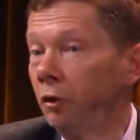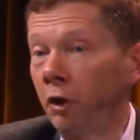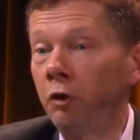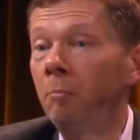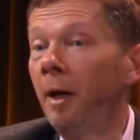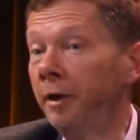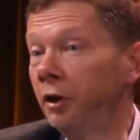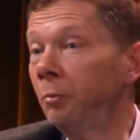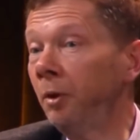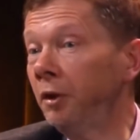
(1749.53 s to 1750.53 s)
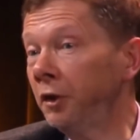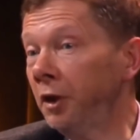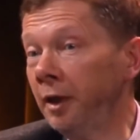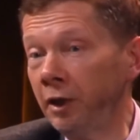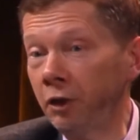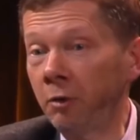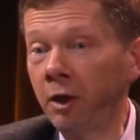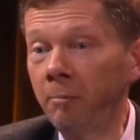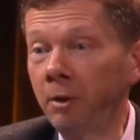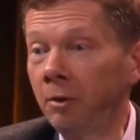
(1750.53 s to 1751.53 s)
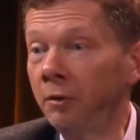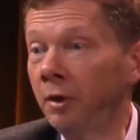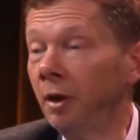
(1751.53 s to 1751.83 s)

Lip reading: and you might as well say yes to it, because